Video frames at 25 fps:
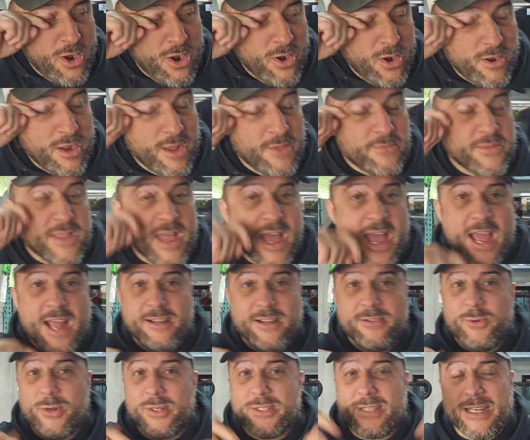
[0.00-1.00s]
And then
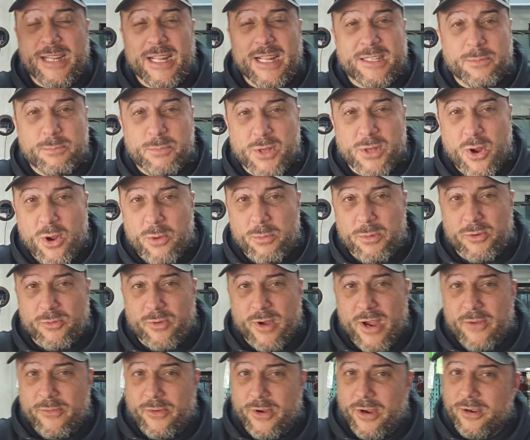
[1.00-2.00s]
once they got to the Potomac
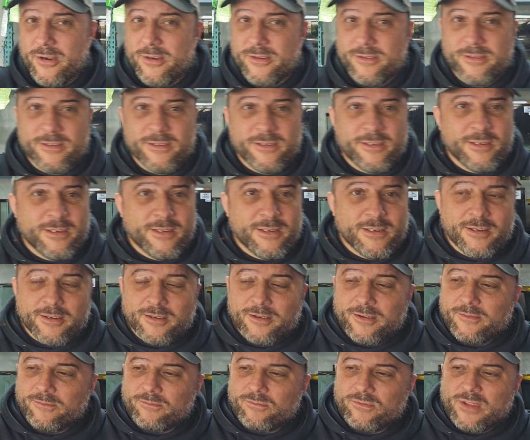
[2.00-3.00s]
River,
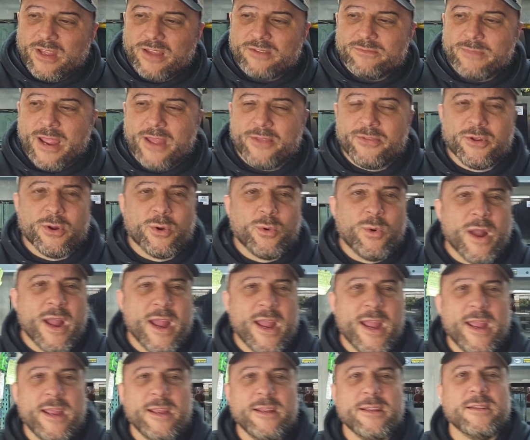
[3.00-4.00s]
they've made their
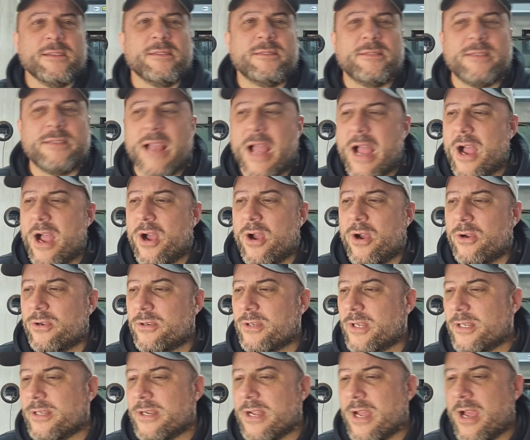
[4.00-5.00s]
way down
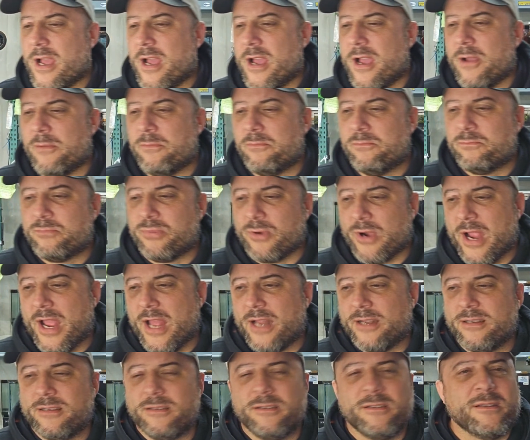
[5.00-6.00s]
and
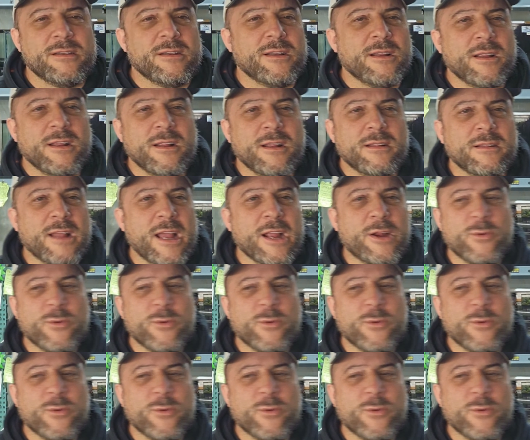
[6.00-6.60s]
bred like